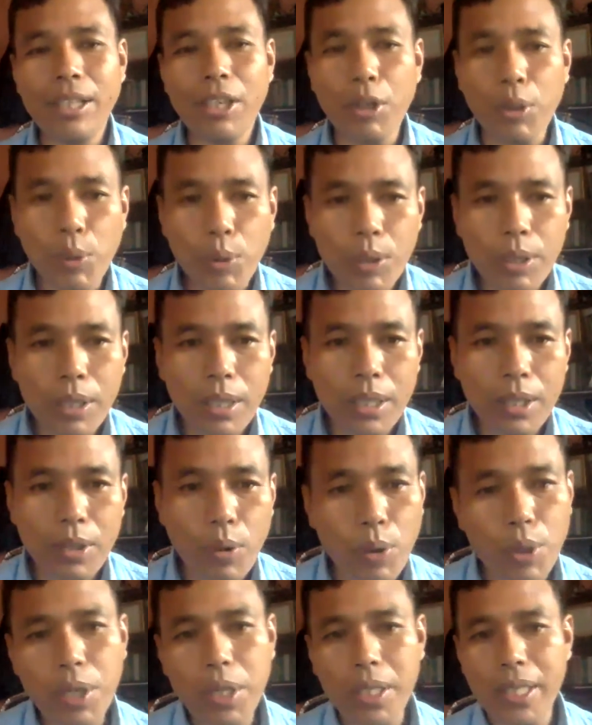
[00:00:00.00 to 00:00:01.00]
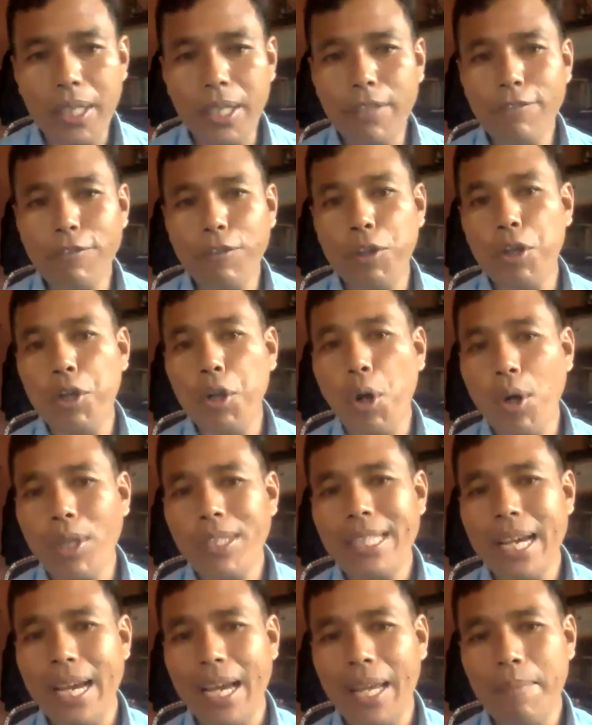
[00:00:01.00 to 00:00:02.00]
orally for a
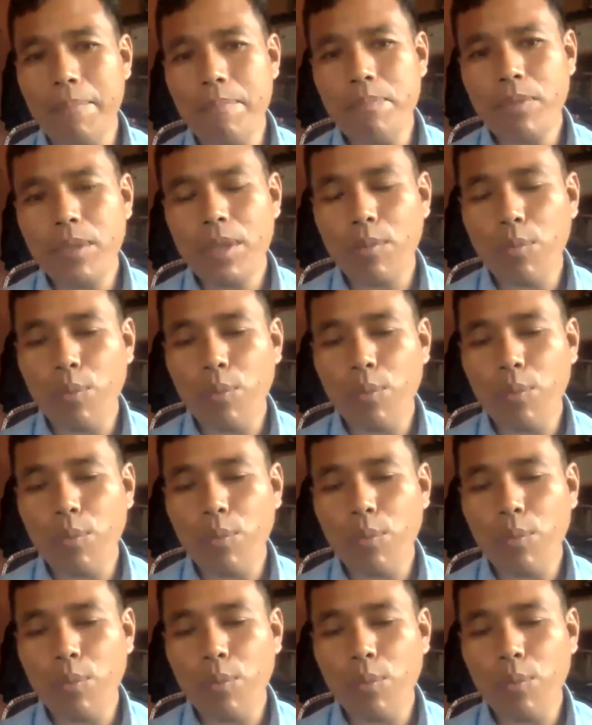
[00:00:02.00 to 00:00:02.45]
long time,